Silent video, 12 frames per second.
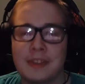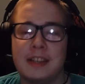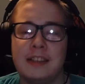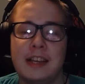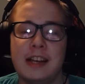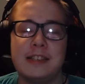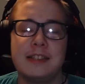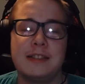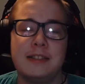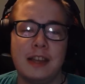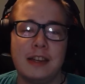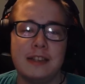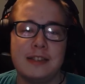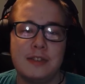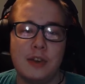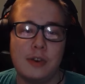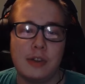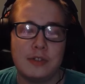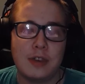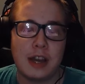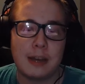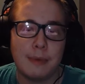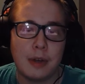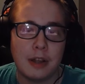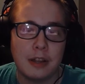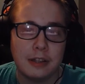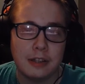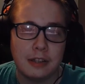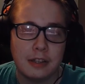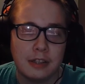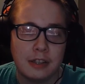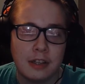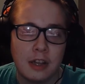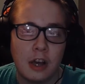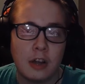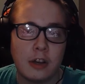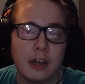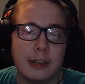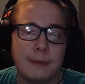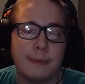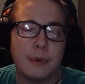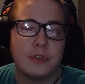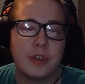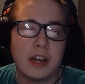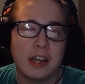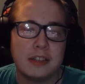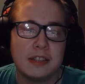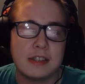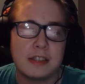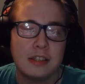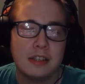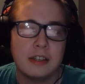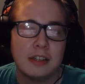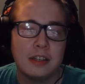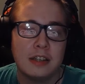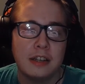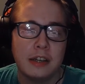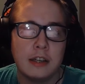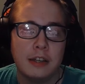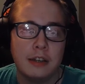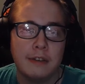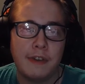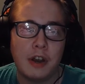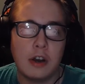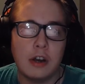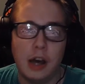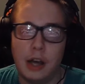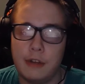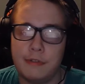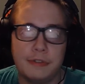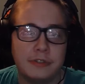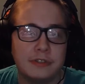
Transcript: That is totally Dragon Ball. Okay, they're both dragons. Fair enough.